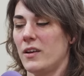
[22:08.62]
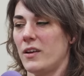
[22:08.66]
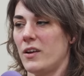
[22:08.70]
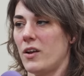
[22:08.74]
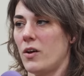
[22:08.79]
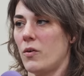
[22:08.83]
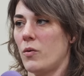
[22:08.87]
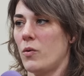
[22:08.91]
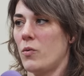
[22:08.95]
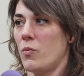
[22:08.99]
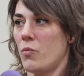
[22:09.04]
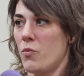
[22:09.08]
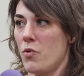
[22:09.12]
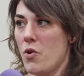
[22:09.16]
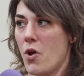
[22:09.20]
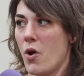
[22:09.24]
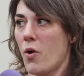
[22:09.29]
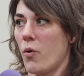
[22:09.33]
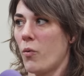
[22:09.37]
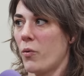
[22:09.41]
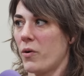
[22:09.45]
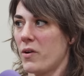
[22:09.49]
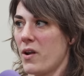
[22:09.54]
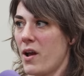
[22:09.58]
You know,
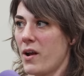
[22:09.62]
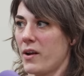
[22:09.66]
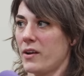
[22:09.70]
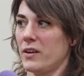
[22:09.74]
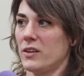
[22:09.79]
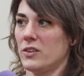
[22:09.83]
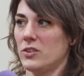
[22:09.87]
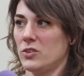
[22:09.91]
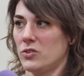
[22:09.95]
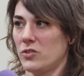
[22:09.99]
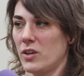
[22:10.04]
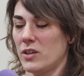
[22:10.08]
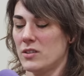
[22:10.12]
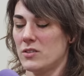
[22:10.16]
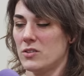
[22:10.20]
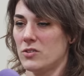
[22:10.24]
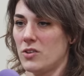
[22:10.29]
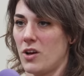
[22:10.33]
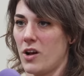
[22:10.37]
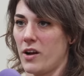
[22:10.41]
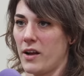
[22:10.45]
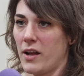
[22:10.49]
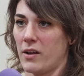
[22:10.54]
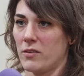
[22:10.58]
no, we're not going to stress a
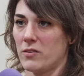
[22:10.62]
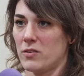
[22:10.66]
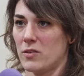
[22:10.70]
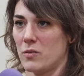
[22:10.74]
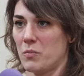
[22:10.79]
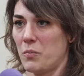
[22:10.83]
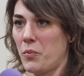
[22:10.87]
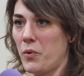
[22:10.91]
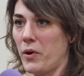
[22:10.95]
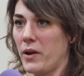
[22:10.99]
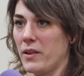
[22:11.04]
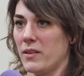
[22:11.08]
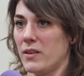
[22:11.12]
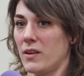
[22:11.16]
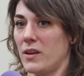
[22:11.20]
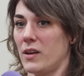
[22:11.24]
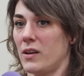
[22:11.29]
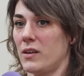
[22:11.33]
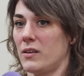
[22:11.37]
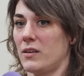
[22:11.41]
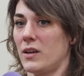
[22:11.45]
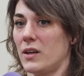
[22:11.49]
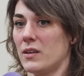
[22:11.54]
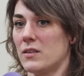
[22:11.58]
dog out to the point that
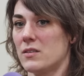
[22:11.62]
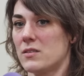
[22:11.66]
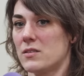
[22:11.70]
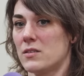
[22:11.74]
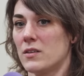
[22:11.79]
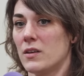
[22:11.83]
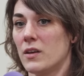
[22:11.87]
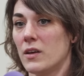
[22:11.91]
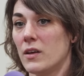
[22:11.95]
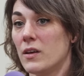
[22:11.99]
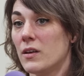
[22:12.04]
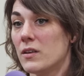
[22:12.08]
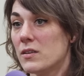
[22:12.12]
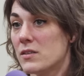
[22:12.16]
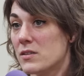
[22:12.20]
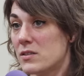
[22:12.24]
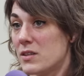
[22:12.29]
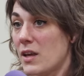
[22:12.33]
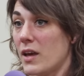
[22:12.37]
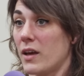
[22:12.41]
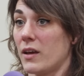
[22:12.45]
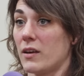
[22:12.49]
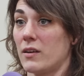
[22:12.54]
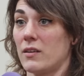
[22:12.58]
it gets
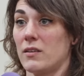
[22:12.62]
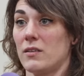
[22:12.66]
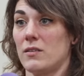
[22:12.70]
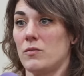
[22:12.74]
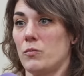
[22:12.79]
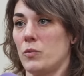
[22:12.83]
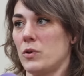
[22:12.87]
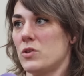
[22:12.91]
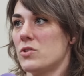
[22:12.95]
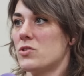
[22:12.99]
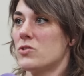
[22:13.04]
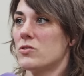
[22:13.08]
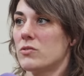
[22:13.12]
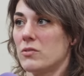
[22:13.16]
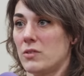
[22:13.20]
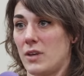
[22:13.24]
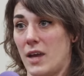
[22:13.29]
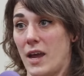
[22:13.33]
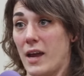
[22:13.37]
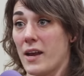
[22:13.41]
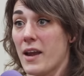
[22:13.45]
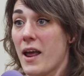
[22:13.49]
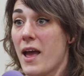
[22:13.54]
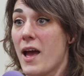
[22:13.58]
sick, which
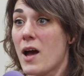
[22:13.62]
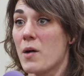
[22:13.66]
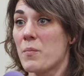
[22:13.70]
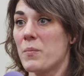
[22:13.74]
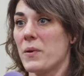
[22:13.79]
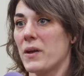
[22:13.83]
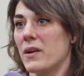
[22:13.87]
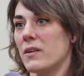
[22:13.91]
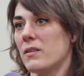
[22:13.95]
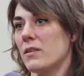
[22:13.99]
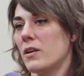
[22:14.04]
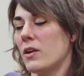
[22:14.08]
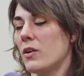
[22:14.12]
can happen.